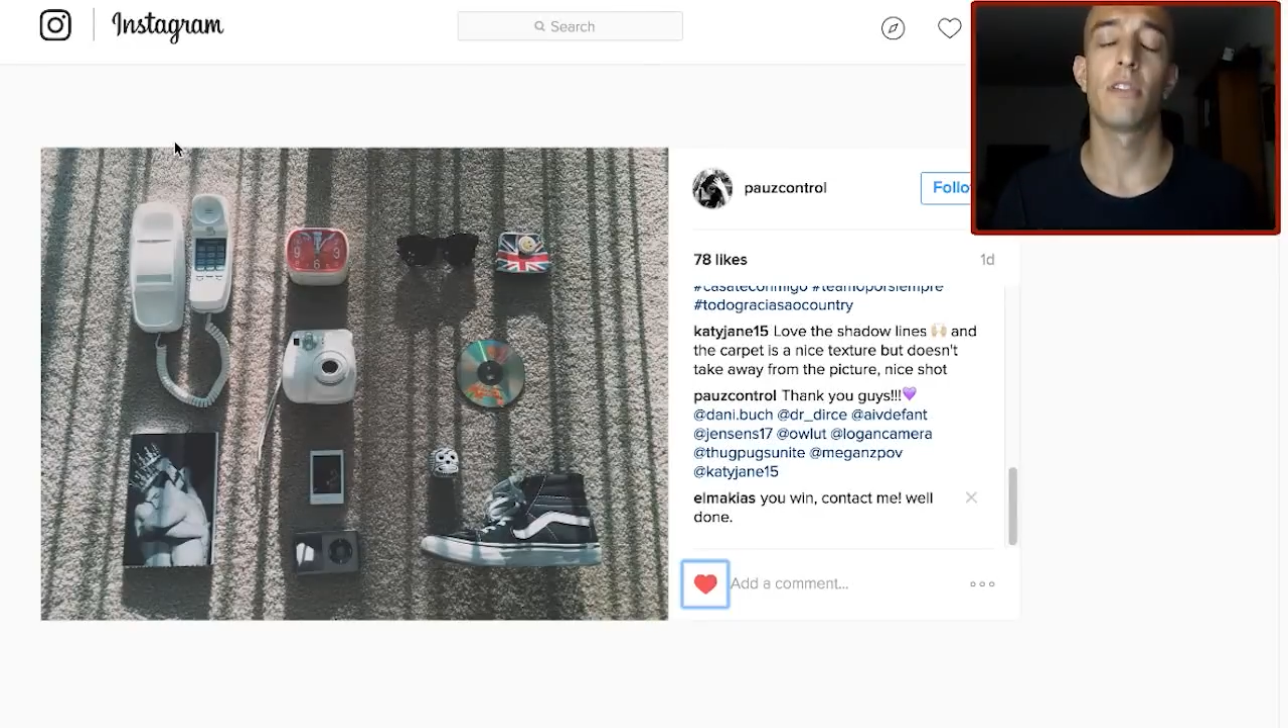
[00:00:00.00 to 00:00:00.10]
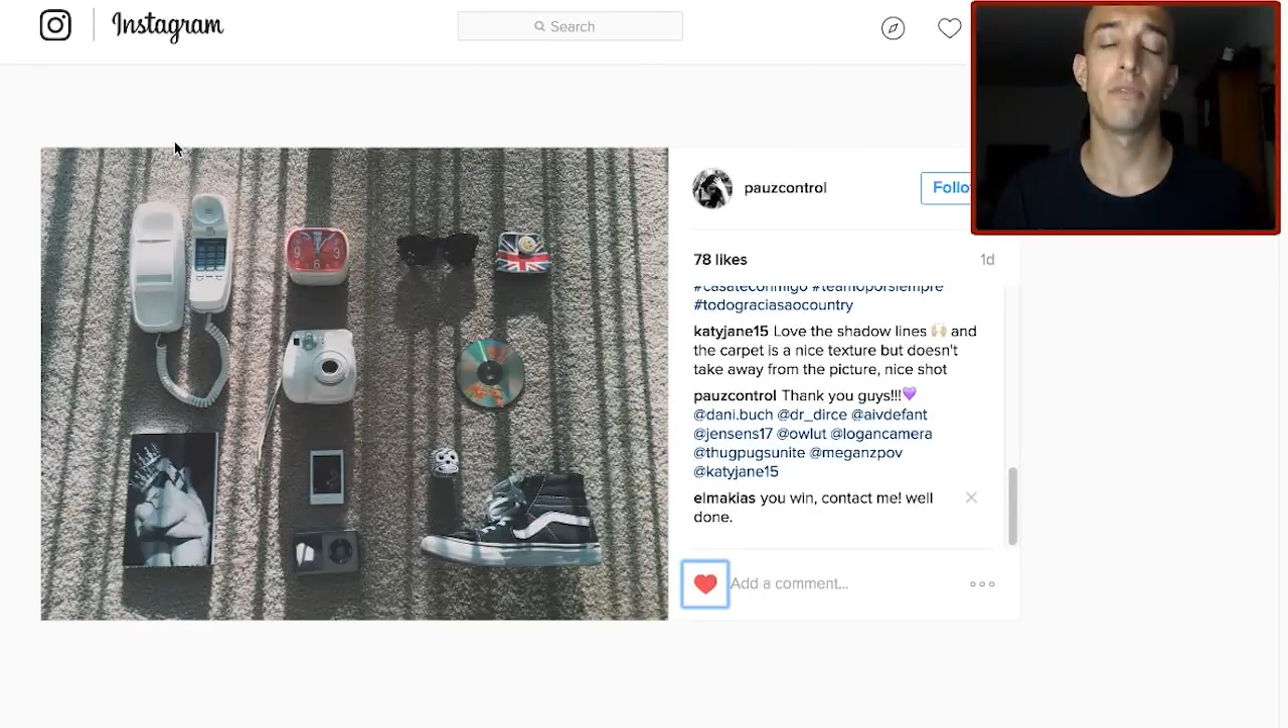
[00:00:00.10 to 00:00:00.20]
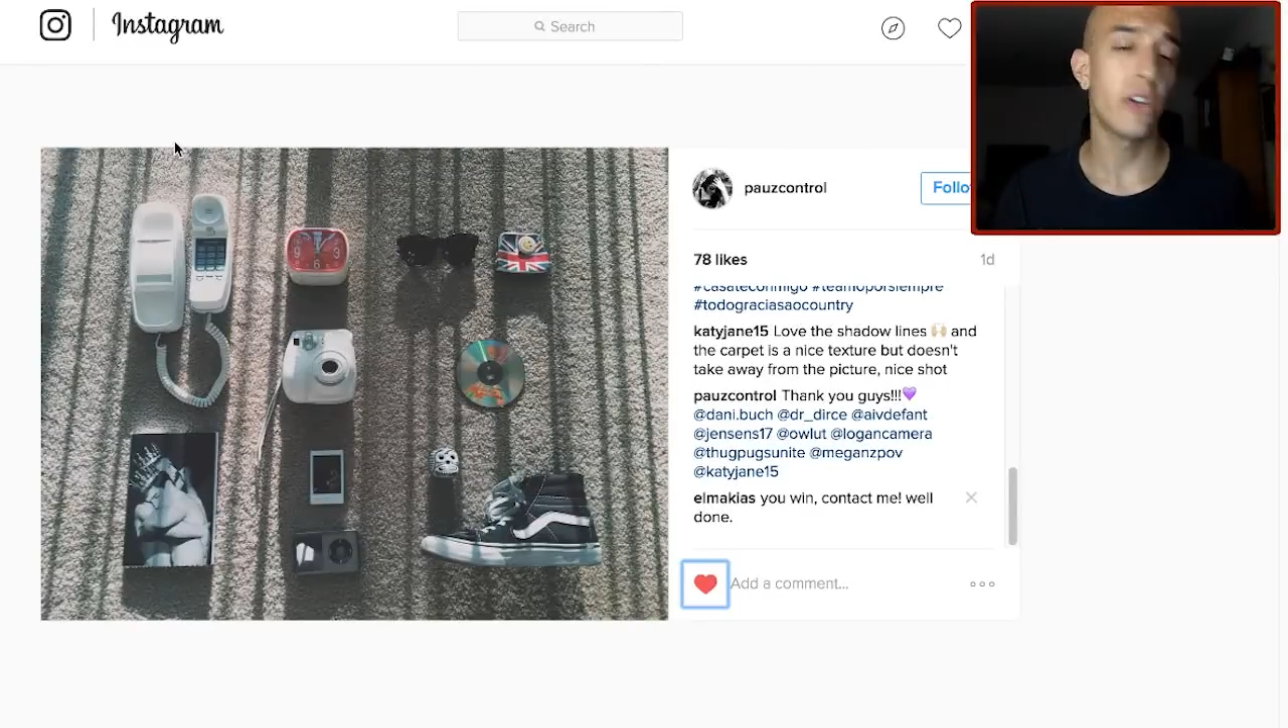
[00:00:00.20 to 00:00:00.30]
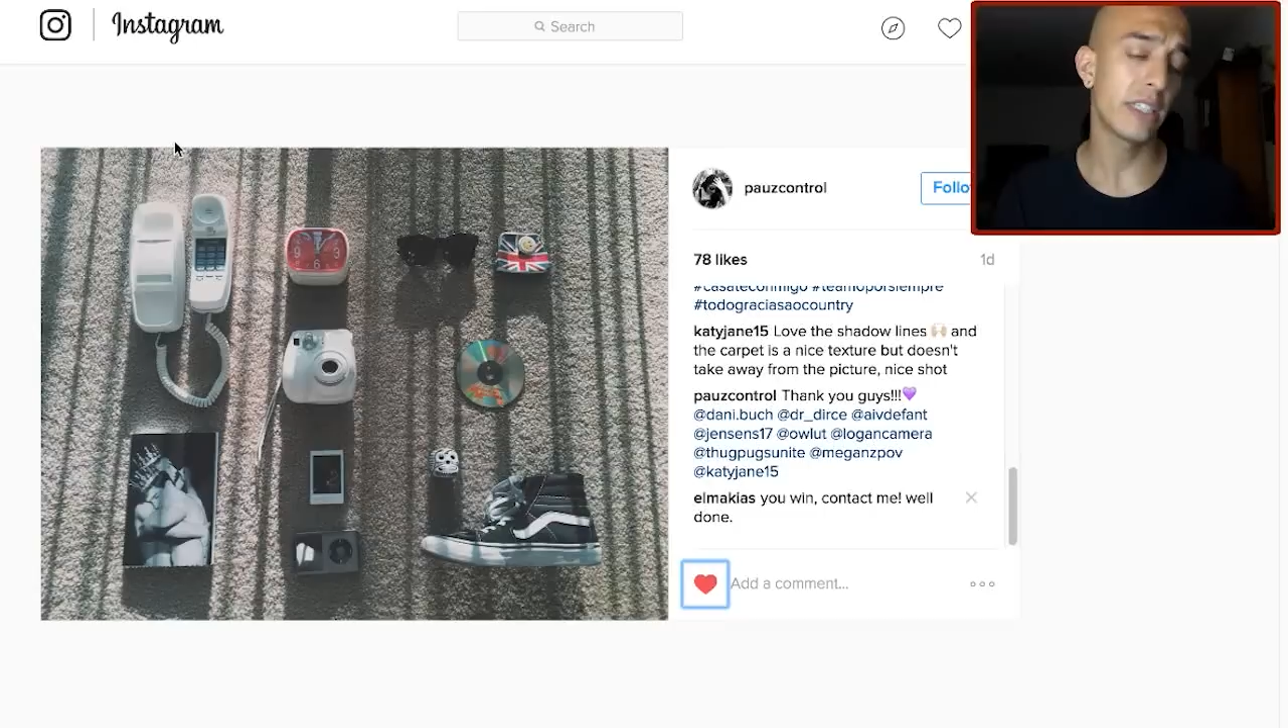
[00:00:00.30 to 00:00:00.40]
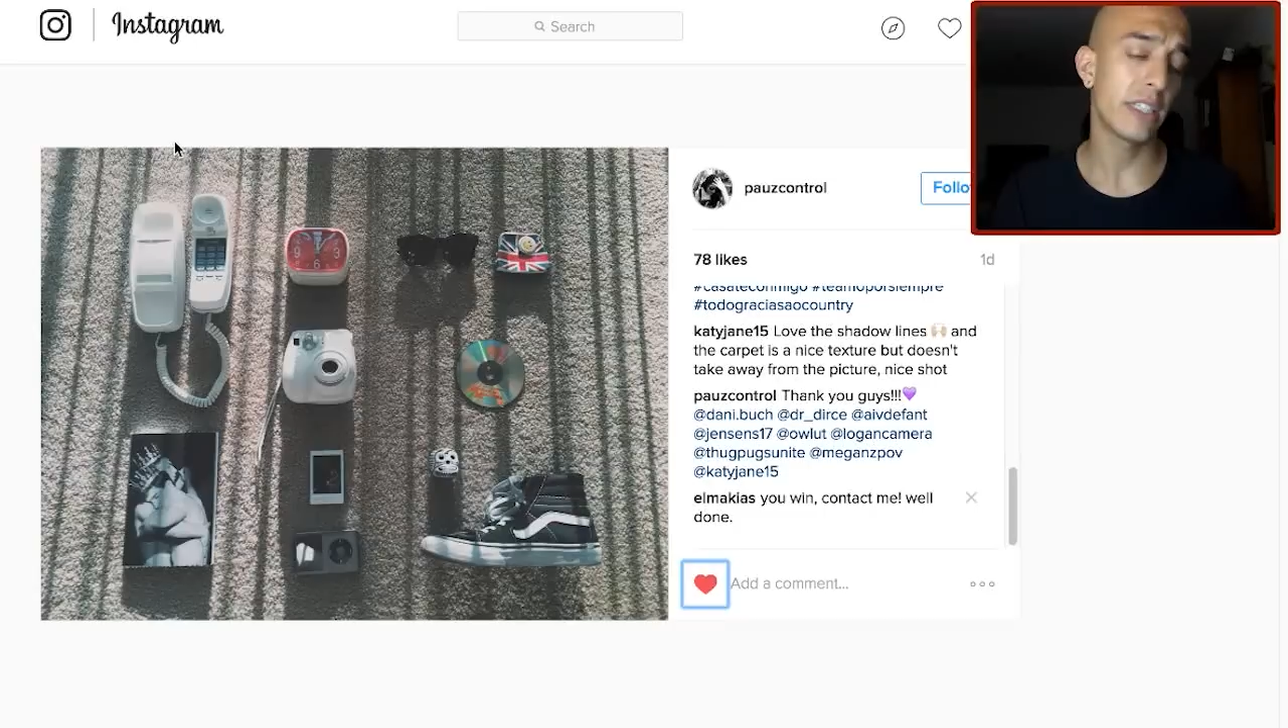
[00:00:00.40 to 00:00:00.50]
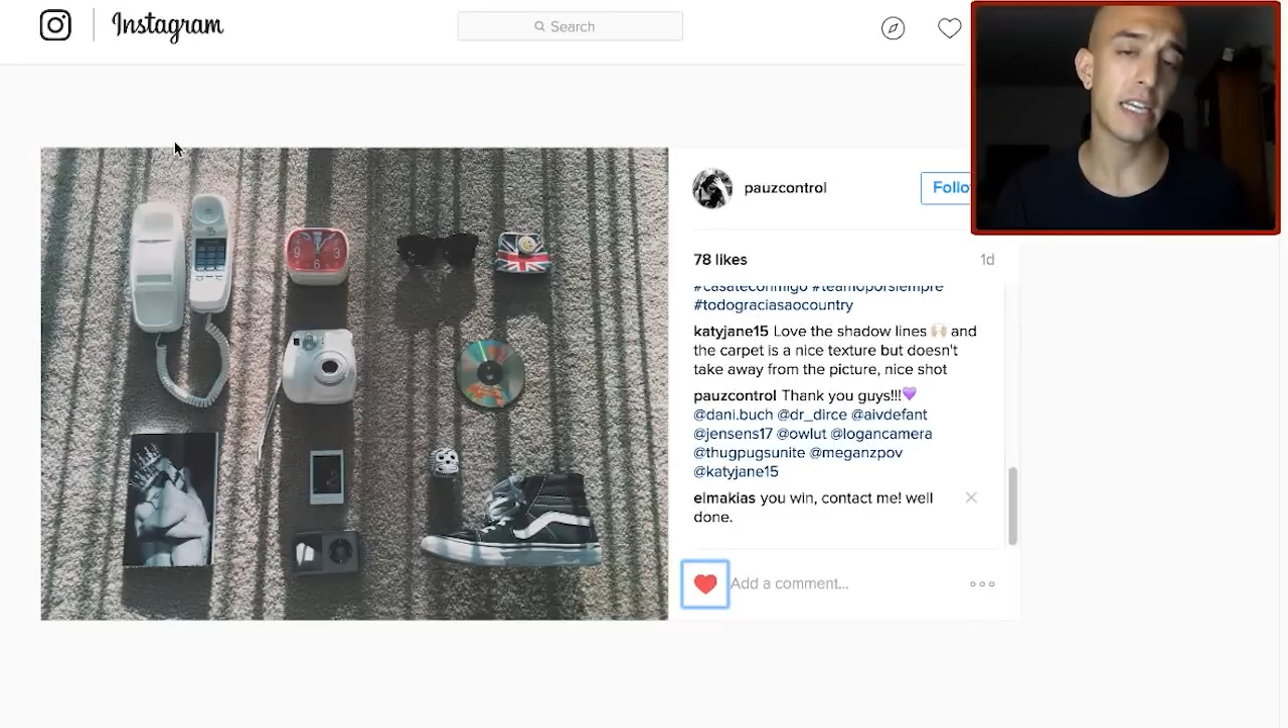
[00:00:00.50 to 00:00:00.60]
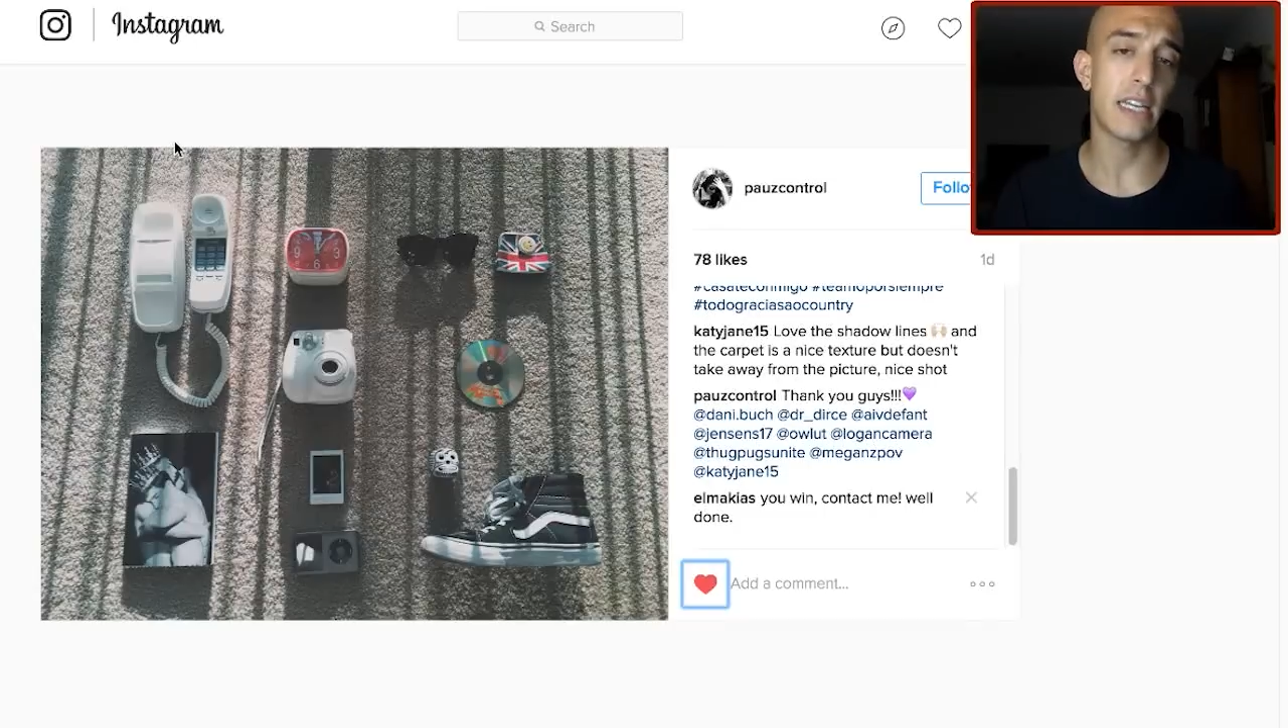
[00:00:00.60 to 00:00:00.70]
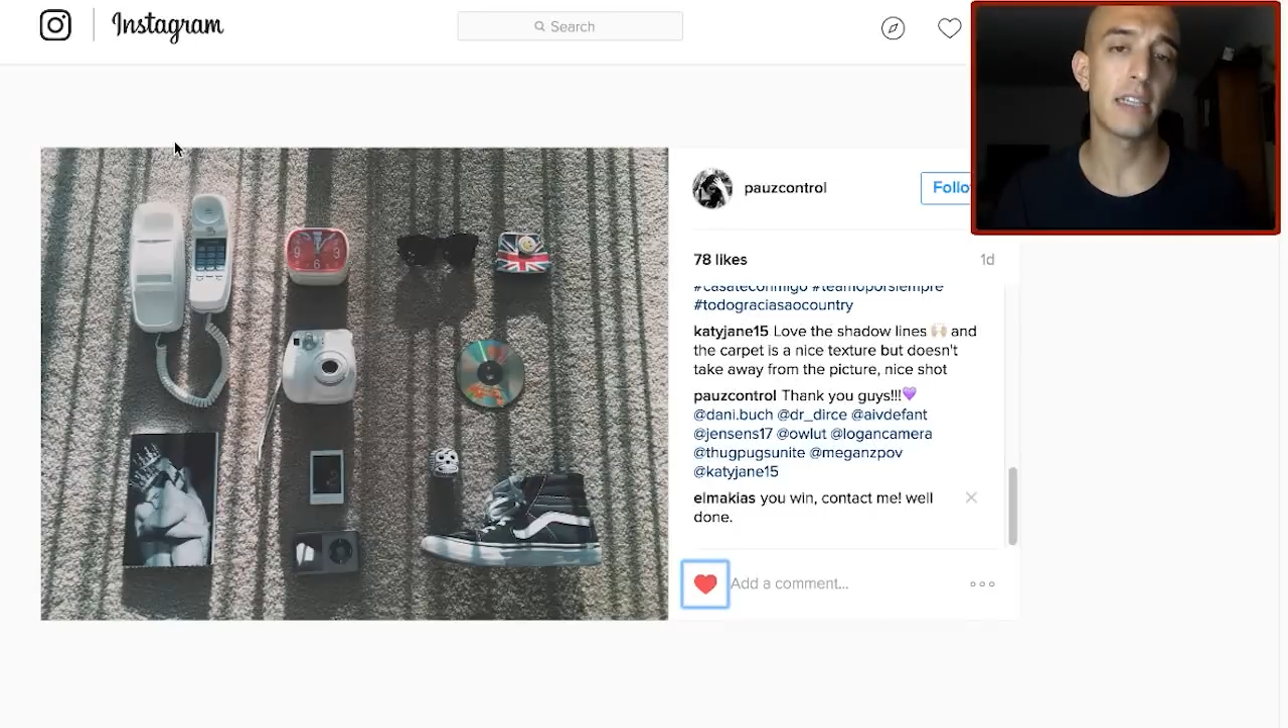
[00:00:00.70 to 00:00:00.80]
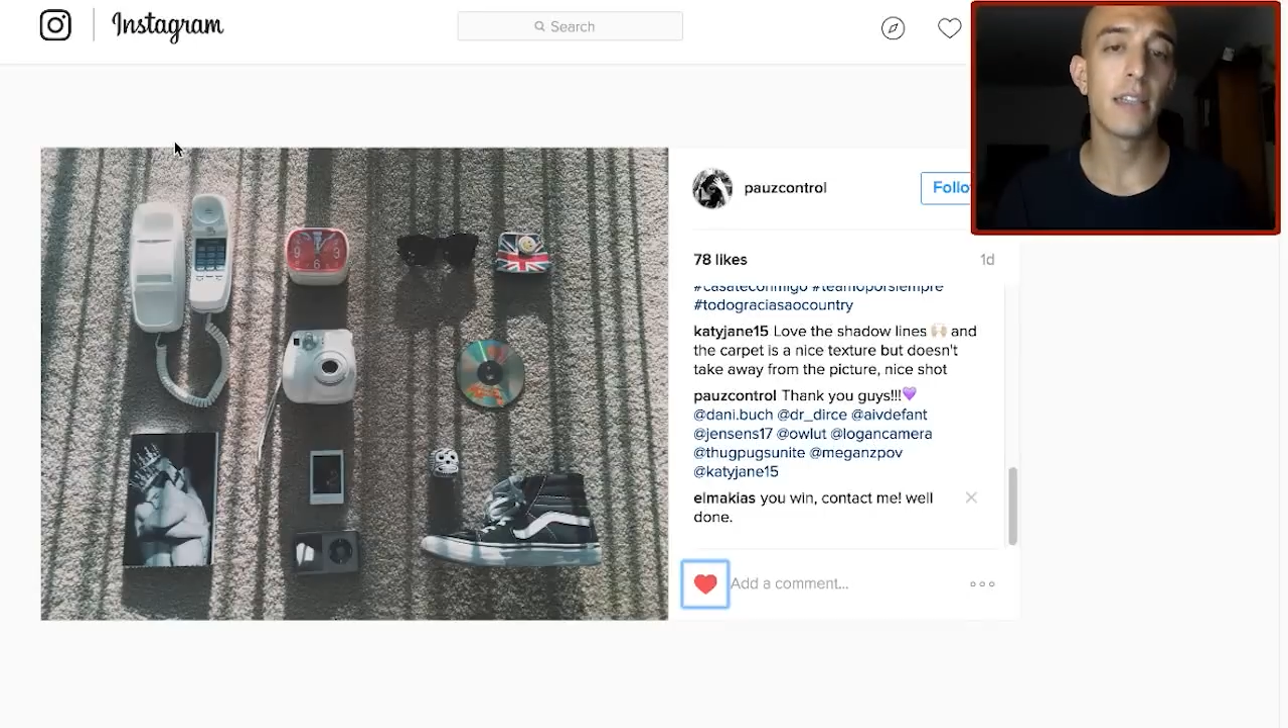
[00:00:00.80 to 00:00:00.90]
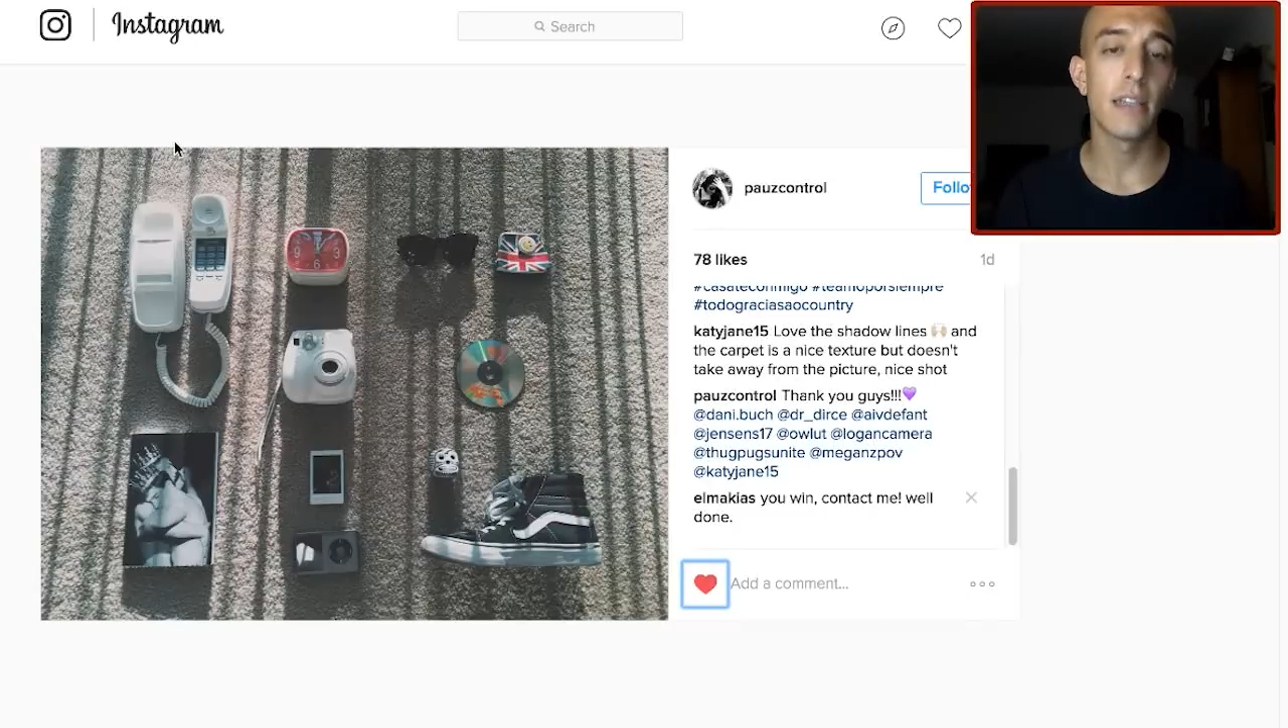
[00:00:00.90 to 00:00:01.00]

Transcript: Very excited.